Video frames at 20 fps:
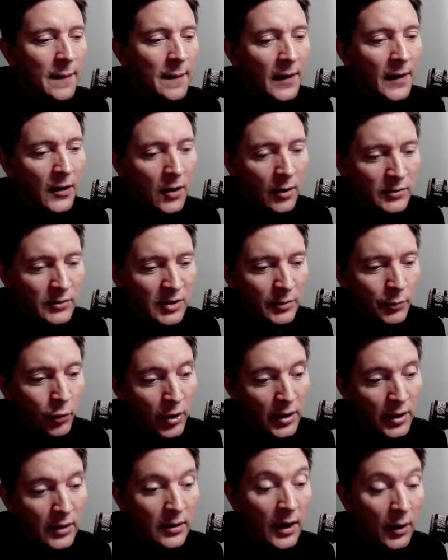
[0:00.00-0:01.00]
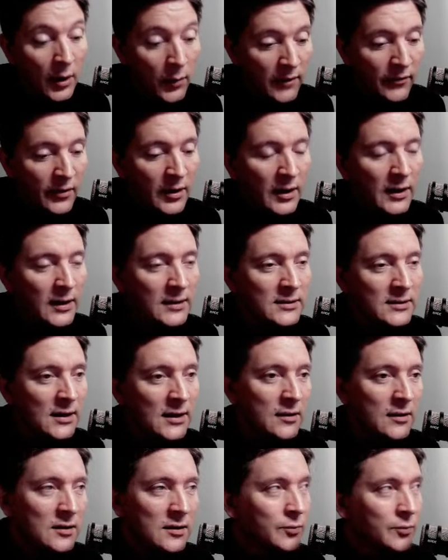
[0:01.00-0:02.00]
There comes a point, however, and I
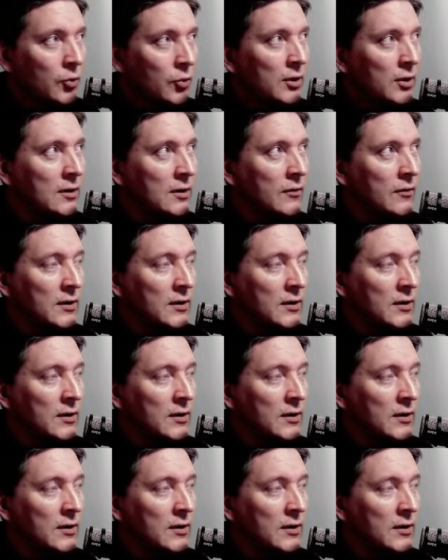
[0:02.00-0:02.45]
take this point,